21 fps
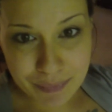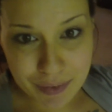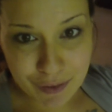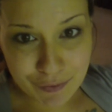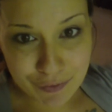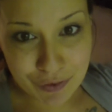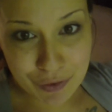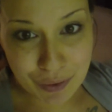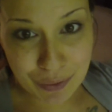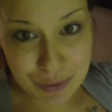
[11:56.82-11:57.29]

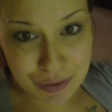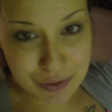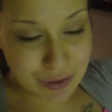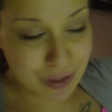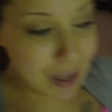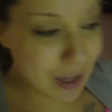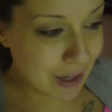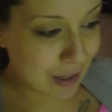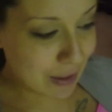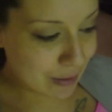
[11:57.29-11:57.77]
if you don't do
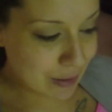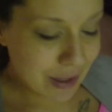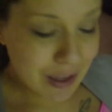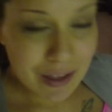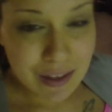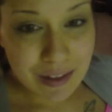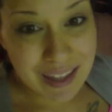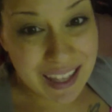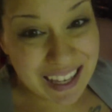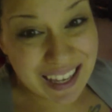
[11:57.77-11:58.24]
that,
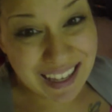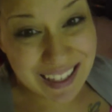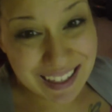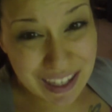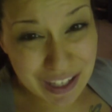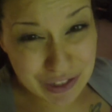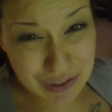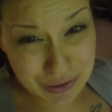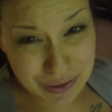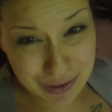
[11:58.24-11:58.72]
like I
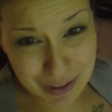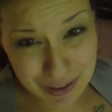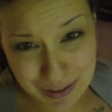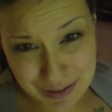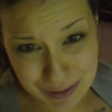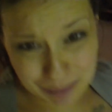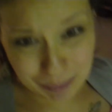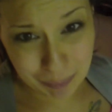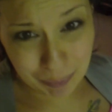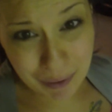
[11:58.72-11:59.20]
can't do that
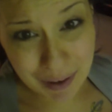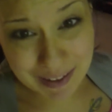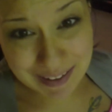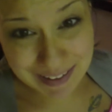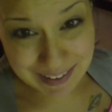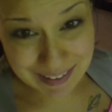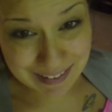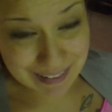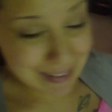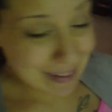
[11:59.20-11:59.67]
because I'm
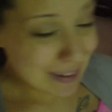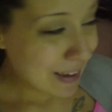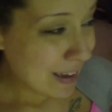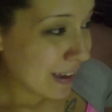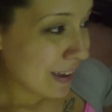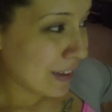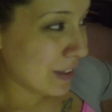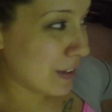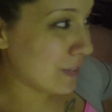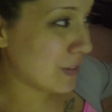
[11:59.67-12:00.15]
pregnant,
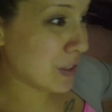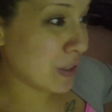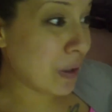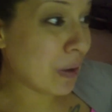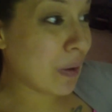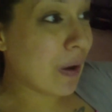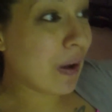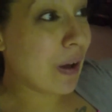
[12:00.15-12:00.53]
you have to go